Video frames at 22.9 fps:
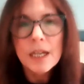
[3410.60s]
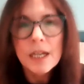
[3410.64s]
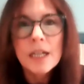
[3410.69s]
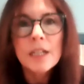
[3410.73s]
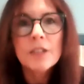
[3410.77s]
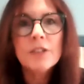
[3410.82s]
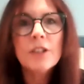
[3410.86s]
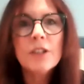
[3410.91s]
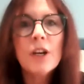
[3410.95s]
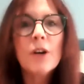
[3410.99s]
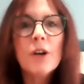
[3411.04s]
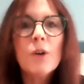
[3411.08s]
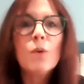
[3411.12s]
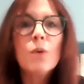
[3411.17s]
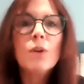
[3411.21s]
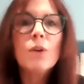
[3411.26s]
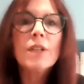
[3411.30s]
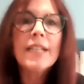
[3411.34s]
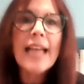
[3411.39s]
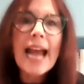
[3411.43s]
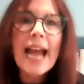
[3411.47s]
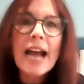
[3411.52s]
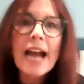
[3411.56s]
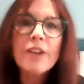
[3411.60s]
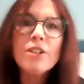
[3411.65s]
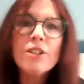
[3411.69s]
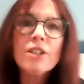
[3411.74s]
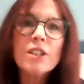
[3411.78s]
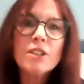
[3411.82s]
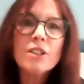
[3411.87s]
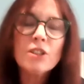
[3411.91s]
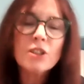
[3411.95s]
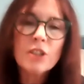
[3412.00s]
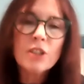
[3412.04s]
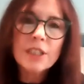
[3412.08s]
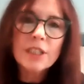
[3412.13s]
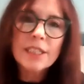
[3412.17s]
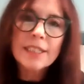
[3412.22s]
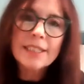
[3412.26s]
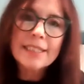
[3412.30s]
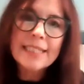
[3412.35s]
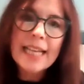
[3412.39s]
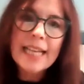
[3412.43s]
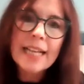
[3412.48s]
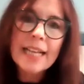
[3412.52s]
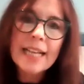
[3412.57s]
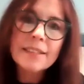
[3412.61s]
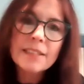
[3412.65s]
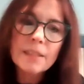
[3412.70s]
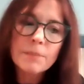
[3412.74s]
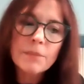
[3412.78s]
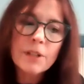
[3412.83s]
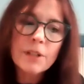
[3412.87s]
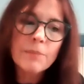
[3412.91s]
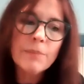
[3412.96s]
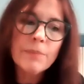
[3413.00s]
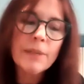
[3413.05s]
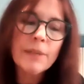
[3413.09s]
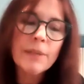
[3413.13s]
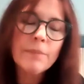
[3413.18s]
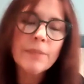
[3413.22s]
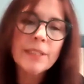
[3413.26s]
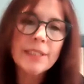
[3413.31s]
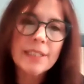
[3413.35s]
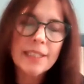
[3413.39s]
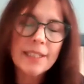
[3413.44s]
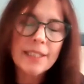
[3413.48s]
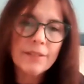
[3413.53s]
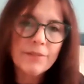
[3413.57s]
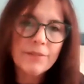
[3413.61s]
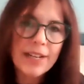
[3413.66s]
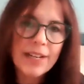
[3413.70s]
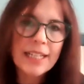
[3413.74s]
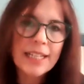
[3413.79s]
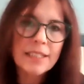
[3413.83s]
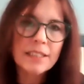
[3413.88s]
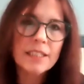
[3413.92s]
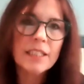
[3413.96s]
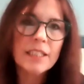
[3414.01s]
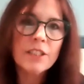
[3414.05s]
So now you can start to set some commitments in advance,